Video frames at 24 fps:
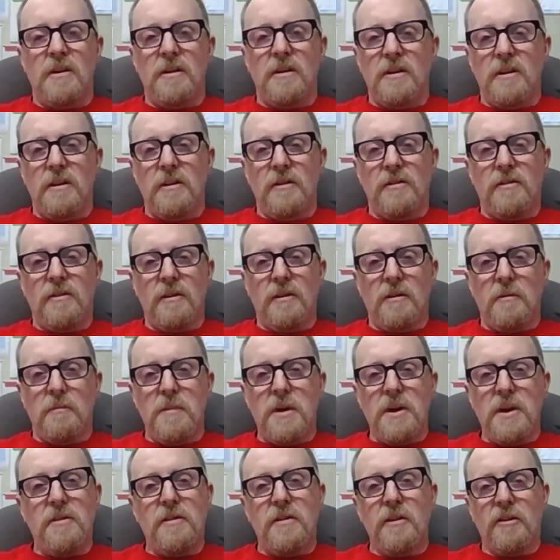it's an
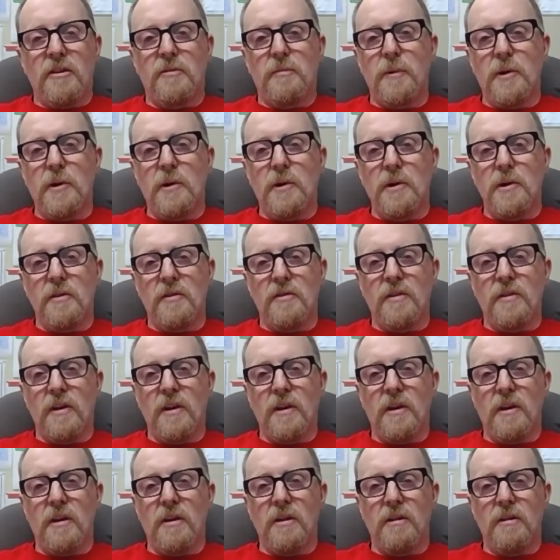amazing experience.
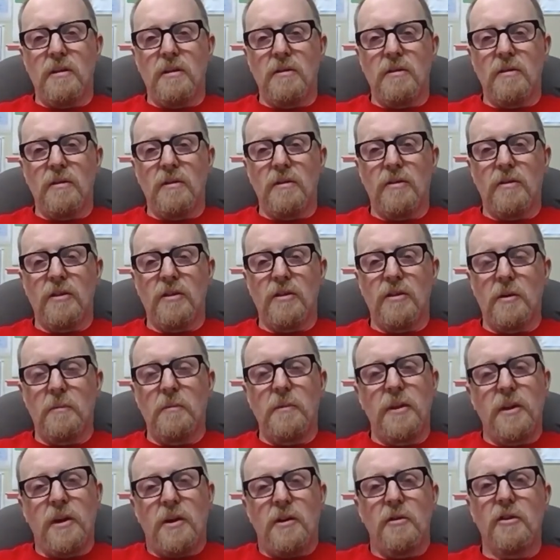And some
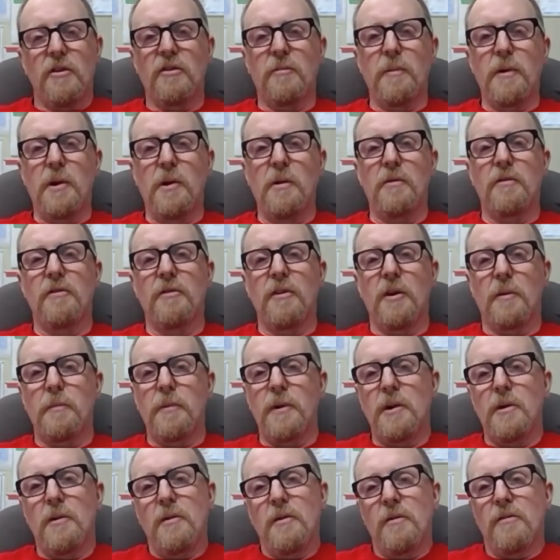of the other experiences up
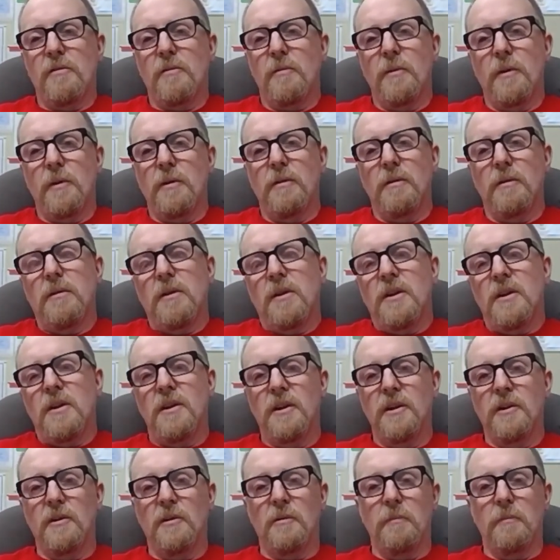here is when
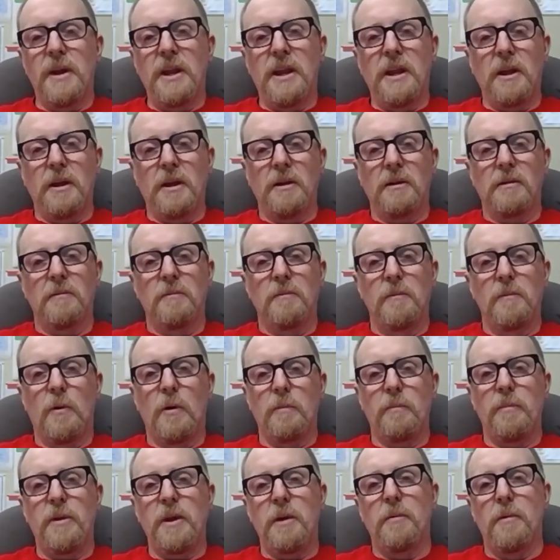you know meeting
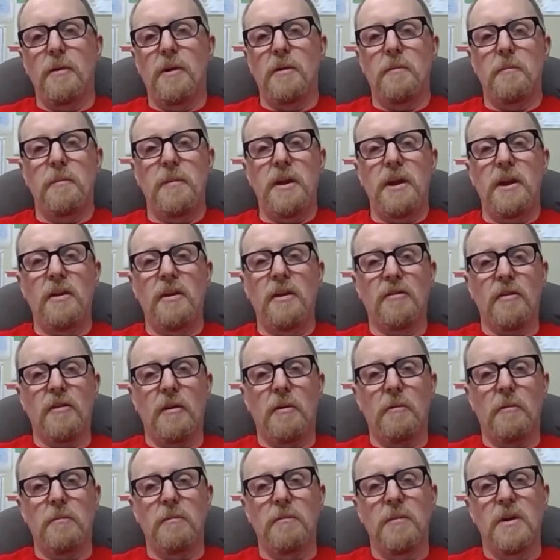more people and meeting
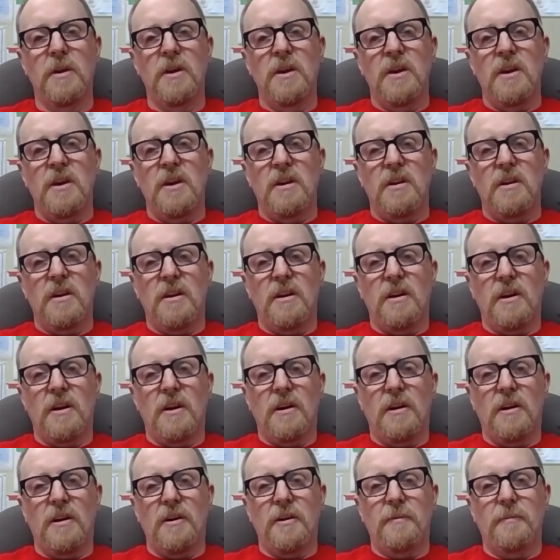some
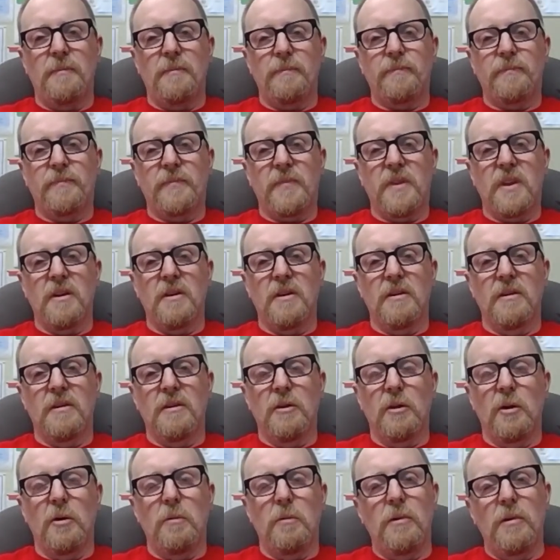uh,
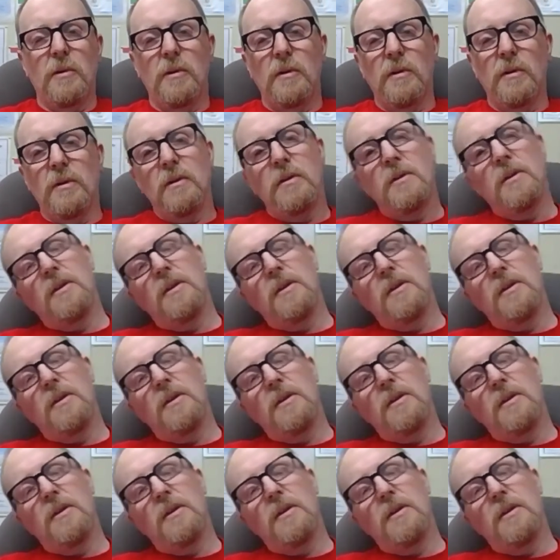global